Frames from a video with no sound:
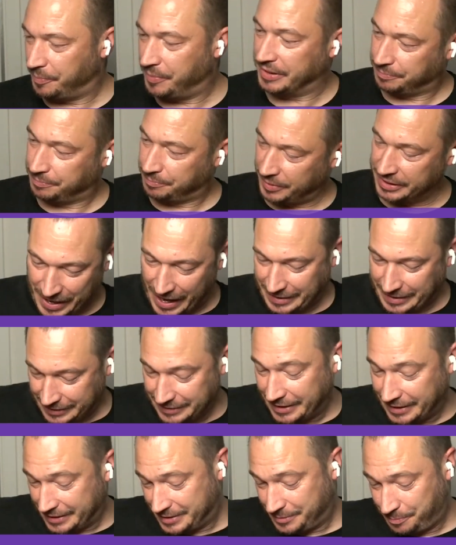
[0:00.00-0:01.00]
But I
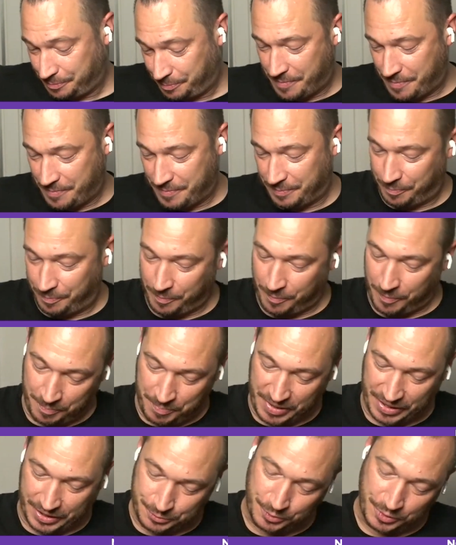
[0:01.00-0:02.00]
think that's
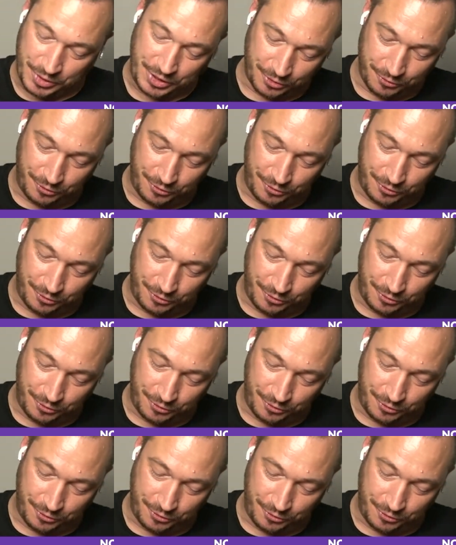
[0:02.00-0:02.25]
because we